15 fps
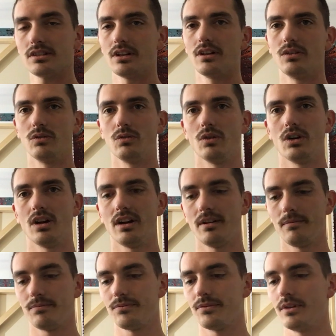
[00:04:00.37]
you know,
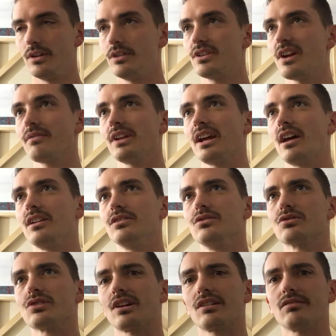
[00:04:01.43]
generally I'll
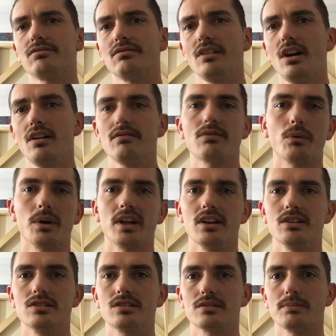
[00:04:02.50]
use like
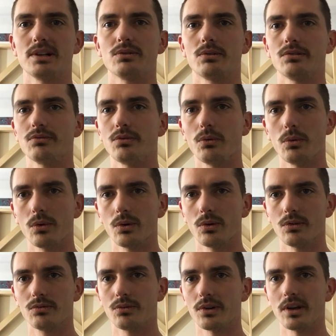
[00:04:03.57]
48 inches by 24 or
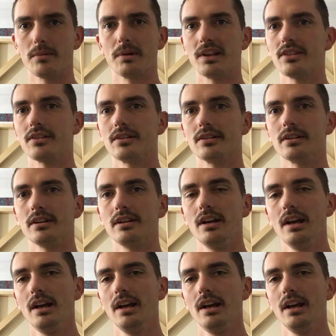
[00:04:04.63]
48 by 30